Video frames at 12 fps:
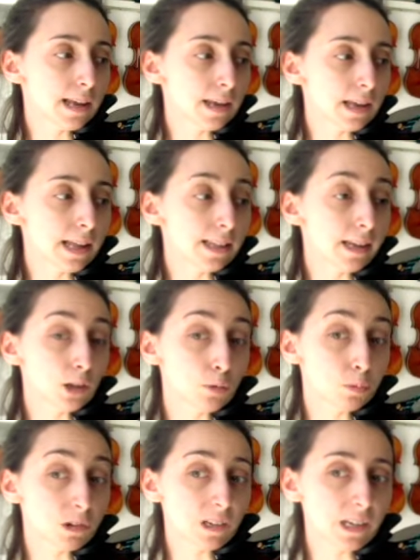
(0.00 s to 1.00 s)
and then let's
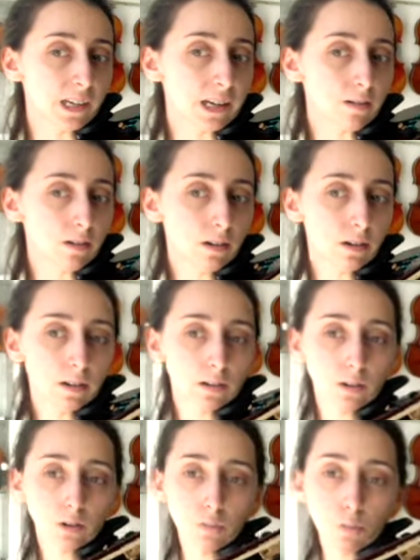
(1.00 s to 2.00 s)
put the E down.
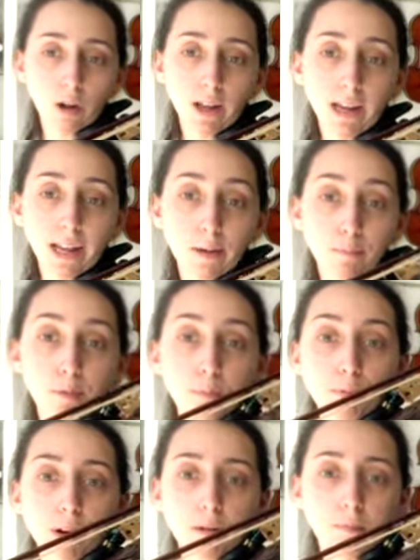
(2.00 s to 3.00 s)
So 1 and then bump
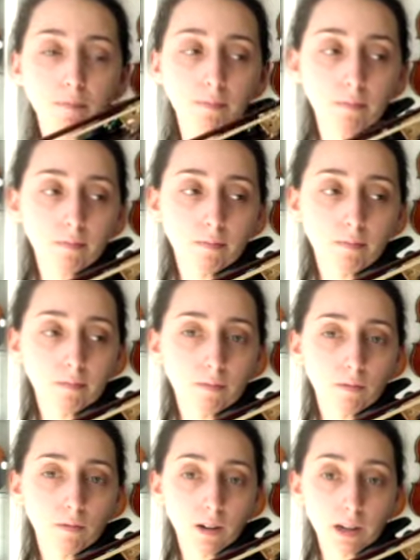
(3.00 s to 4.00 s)
it up,
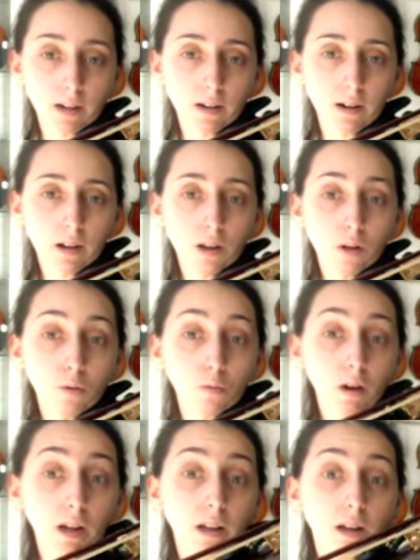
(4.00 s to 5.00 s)
right? 1.